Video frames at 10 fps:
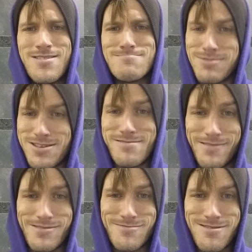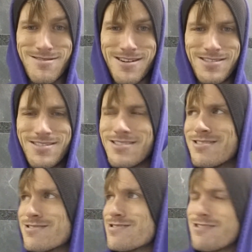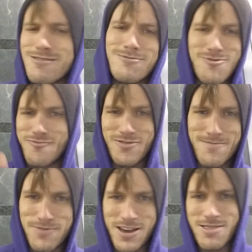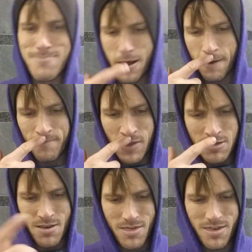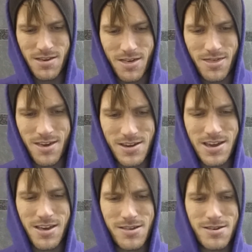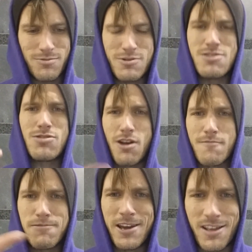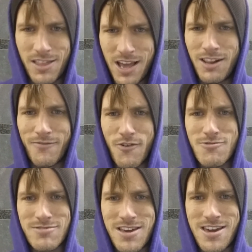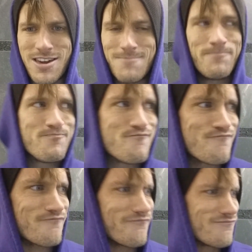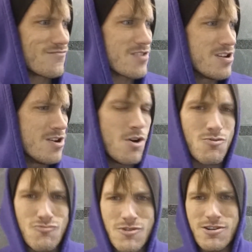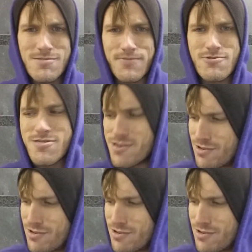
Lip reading: believe it or not, all over the place. But the thing is when you start playing the telephone game, one person